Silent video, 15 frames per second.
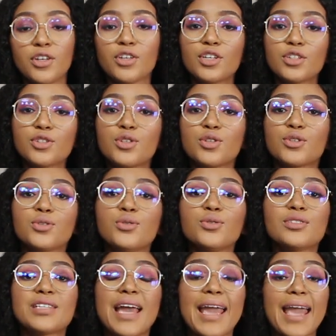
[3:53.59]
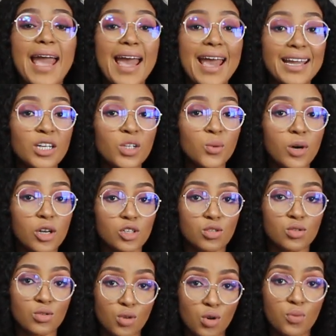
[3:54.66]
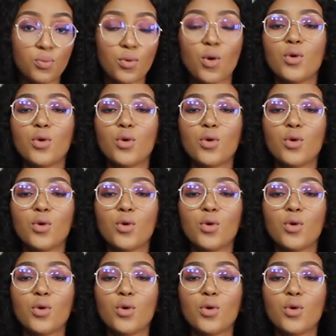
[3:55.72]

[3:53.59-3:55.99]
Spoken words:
You're going to use a hand wash soap,